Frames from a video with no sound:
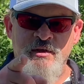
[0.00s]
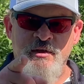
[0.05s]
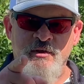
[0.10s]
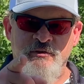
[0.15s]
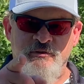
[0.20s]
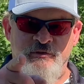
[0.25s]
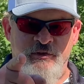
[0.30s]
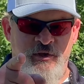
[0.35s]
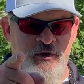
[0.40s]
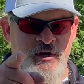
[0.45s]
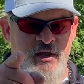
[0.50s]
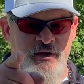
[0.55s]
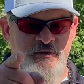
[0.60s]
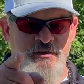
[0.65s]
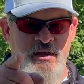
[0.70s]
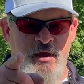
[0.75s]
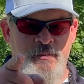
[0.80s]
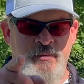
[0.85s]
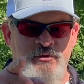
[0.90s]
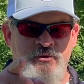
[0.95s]
See you next
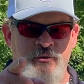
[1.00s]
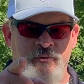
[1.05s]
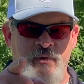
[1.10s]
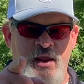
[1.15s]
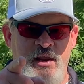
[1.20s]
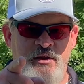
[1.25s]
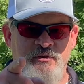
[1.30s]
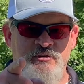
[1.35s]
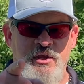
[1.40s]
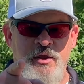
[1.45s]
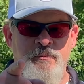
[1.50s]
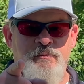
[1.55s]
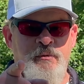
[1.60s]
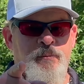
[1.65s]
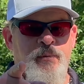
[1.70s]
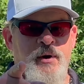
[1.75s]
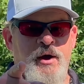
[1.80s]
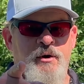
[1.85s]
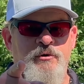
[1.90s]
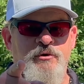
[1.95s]
time at the range. Keep your
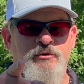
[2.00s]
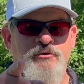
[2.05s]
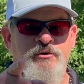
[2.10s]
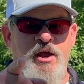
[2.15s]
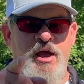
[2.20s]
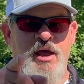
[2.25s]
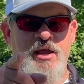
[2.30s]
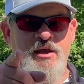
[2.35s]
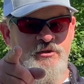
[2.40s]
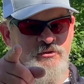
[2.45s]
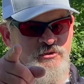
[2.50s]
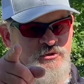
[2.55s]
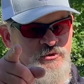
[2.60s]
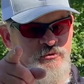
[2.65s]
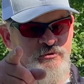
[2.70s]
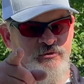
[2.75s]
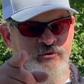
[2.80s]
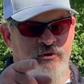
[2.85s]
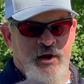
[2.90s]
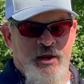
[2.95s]
powder dry and
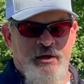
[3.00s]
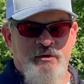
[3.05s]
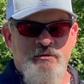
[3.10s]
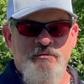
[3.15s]
shoot straight.